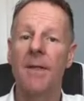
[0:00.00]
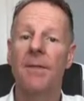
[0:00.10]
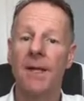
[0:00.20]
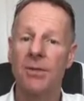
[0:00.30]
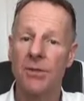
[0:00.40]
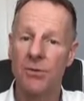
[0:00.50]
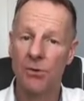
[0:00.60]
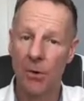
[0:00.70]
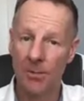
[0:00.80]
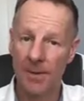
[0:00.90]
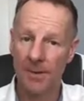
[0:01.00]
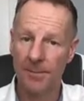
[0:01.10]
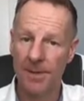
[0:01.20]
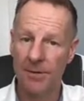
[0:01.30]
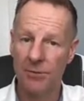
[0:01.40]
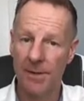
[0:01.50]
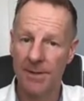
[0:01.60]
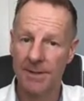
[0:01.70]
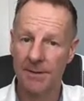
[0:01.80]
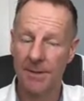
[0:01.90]
then stop
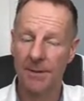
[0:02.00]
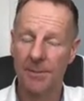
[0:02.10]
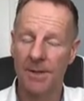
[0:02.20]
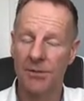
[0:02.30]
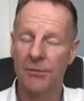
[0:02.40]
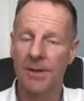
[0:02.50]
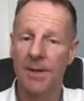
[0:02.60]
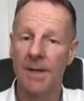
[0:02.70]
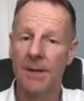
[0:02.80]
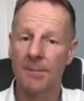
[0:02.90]
administering